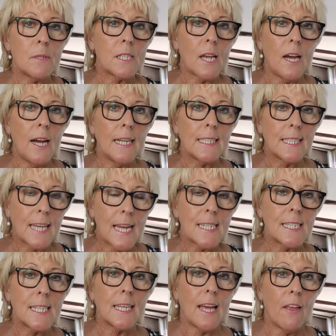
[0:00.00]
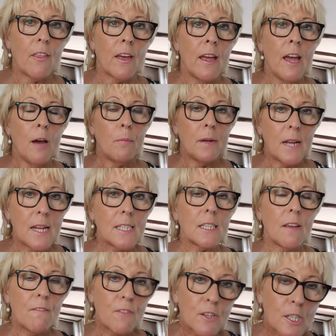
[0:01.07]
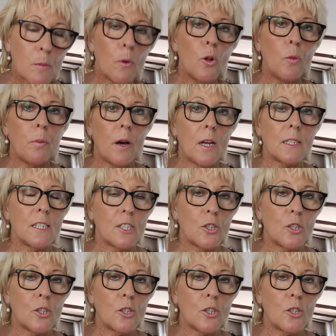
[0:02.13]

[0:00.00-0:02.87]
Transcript: side. Get together. Been asking for small parties